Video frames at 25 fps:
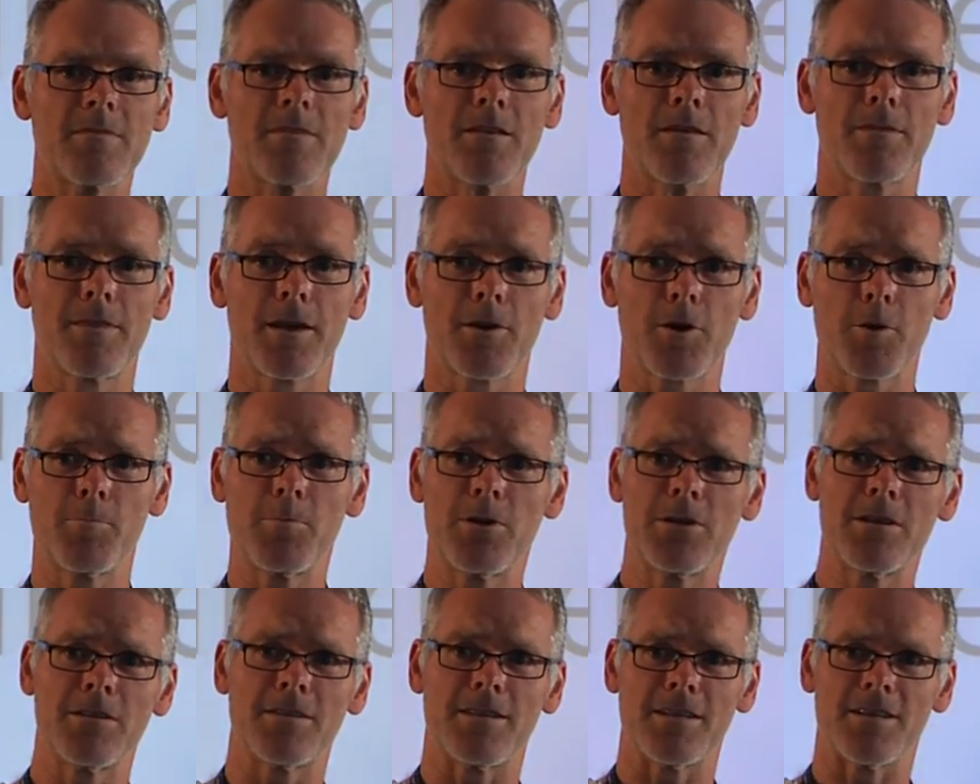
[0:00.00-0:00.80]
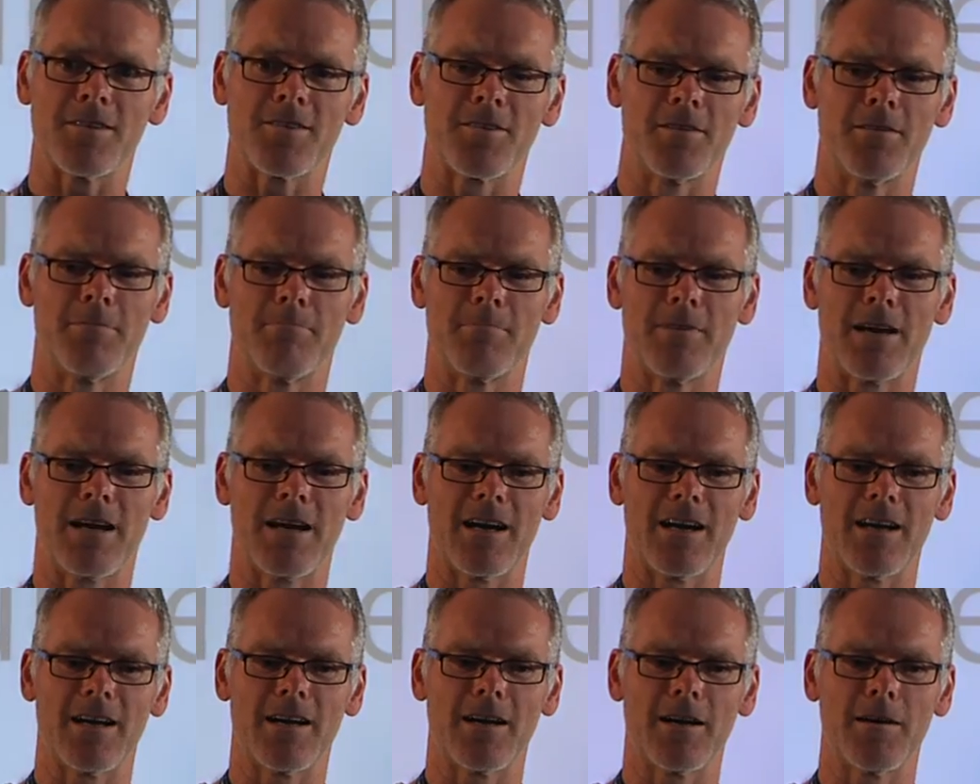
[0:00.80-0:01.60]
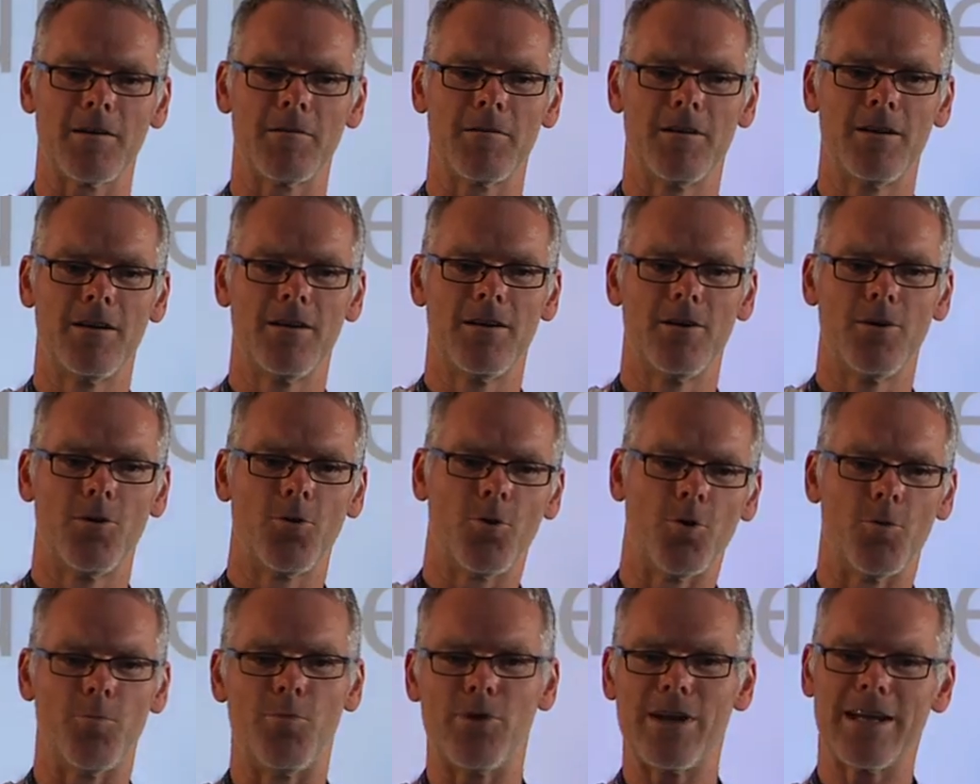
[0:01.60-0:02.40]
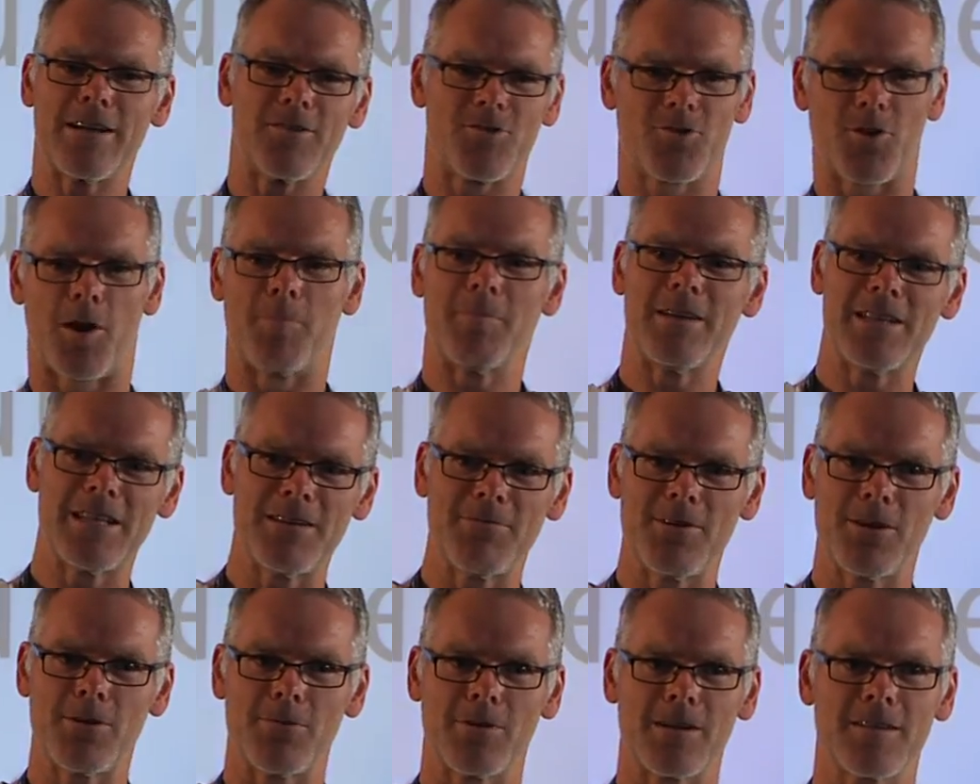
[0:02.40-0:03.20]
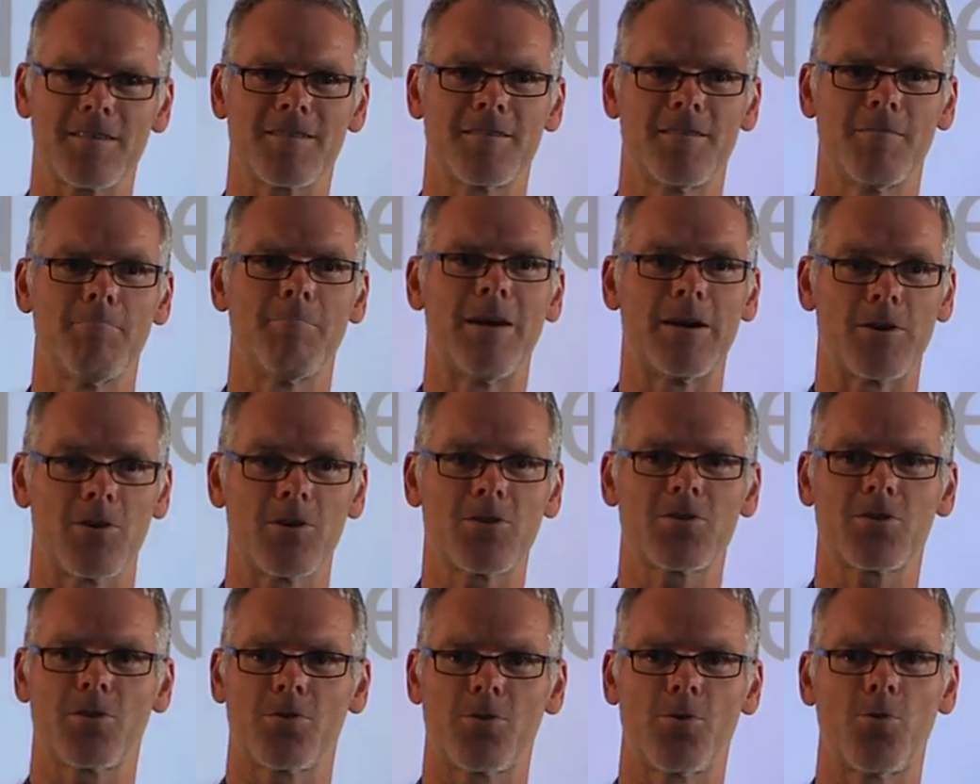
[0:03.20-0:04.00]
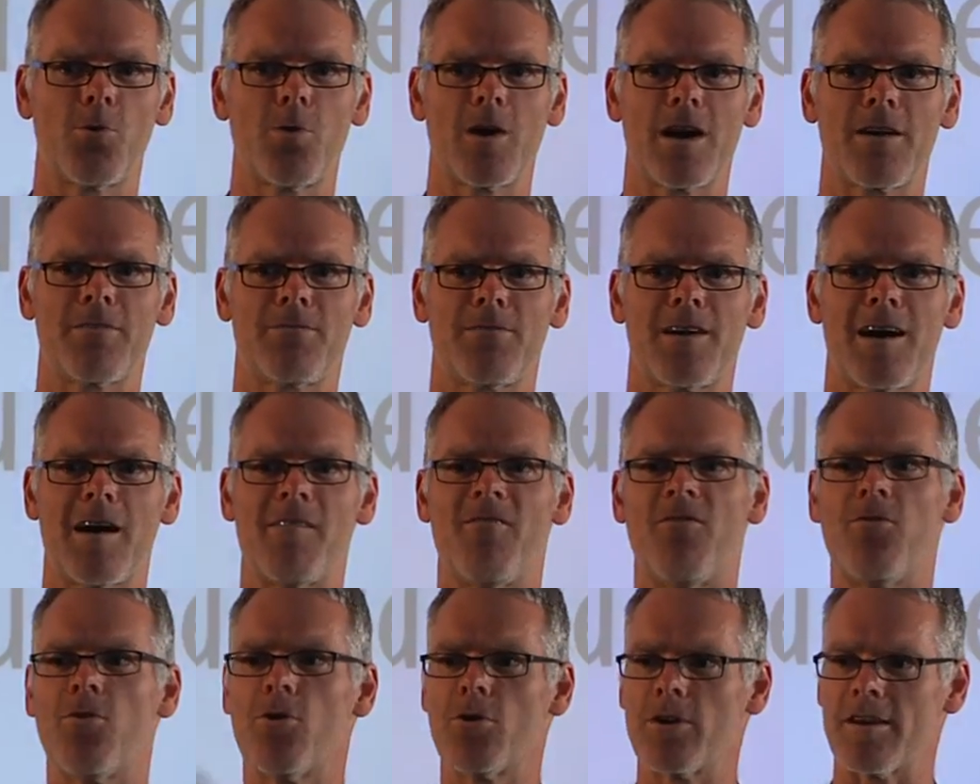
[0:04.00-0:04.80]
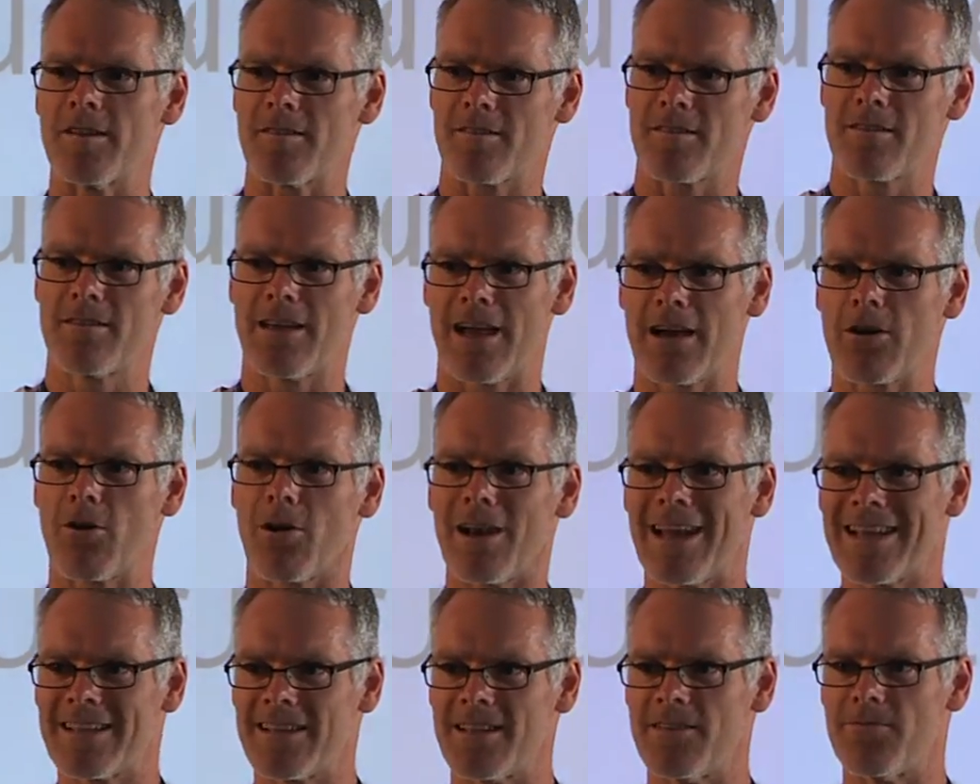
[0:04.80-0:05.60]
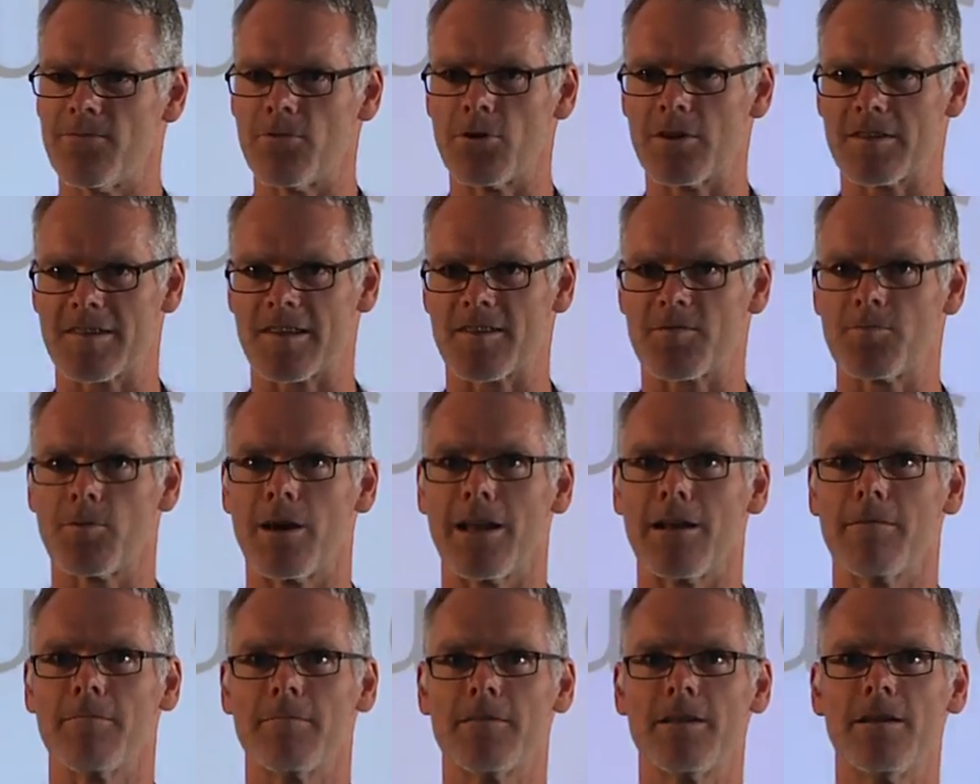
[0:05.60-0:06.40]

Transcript: the communities uh, who bring some individuals, but also who have a voice, a collective voice as well.